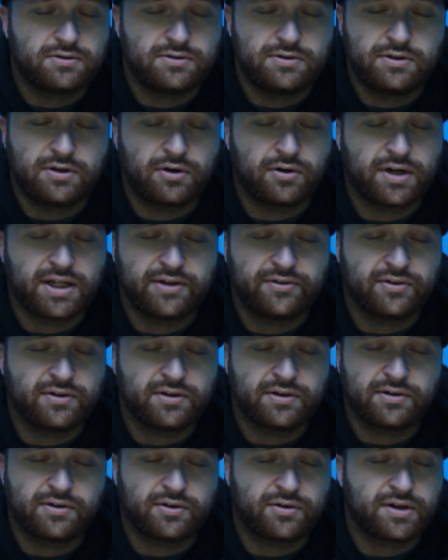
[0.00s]
don't
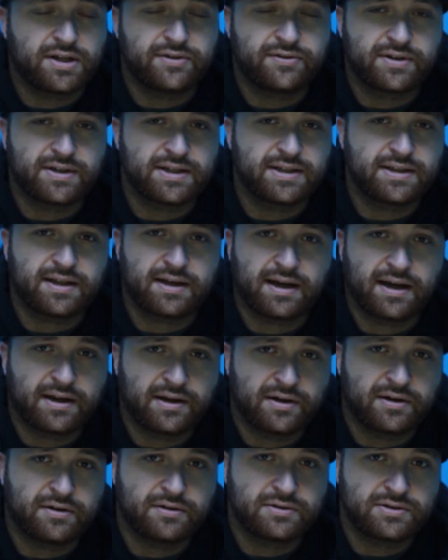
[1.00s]
even get the
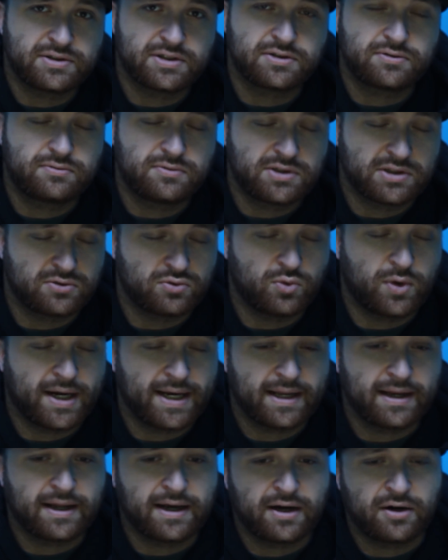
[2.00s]
handheld. Just wait
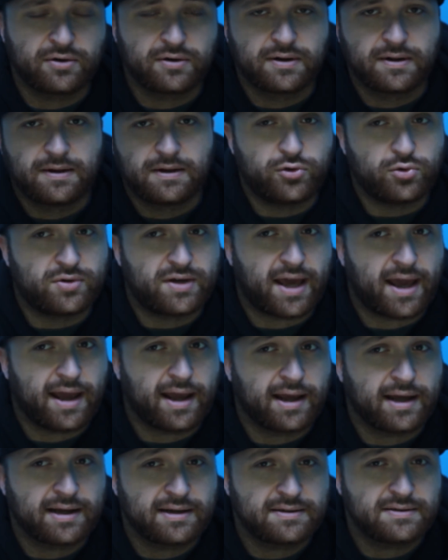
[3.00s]
it out. You
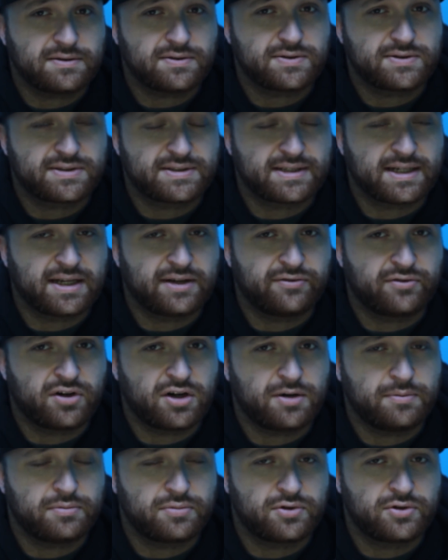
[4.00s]
can save
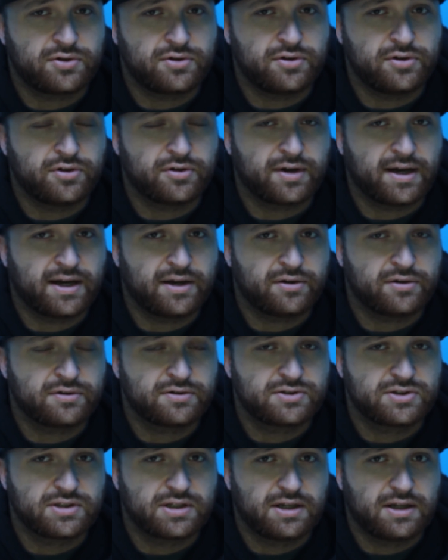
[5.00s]
up, do your
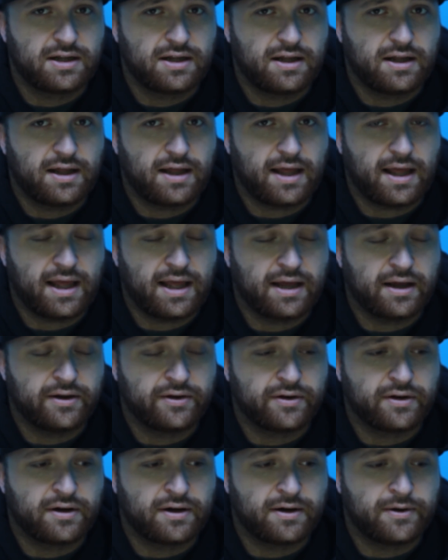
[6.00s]
headers, and
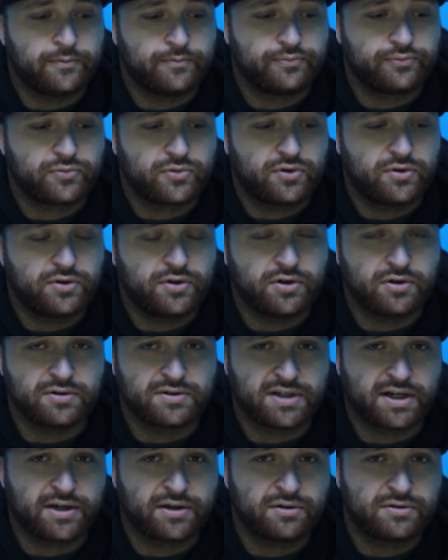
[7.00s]
do your
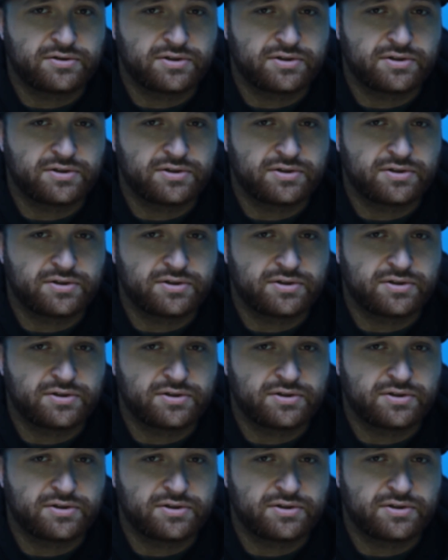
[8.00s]
dyno